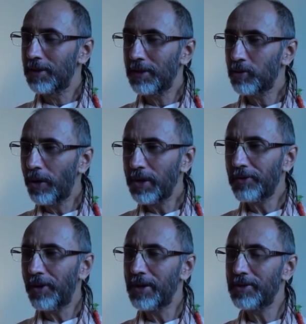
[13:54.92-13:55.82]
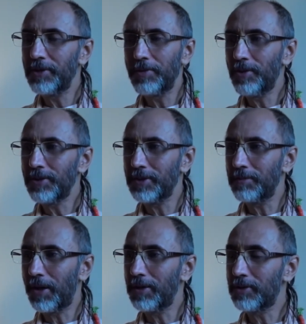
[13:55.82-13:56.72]
a qualified devotee.
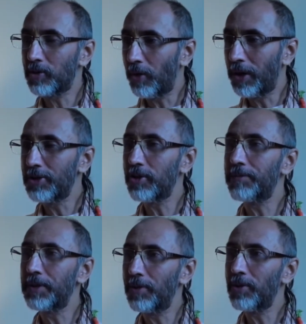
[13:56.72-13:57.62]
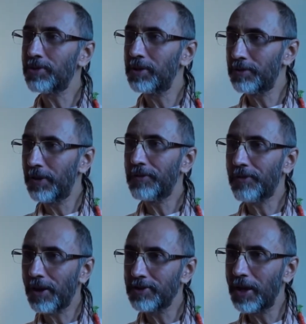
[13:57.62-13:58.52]
My quality of devotion is very
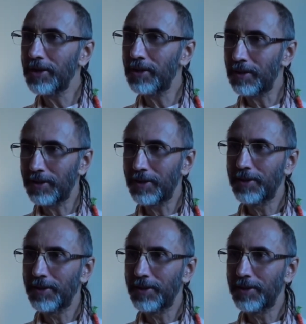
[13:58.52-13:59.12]
fragile,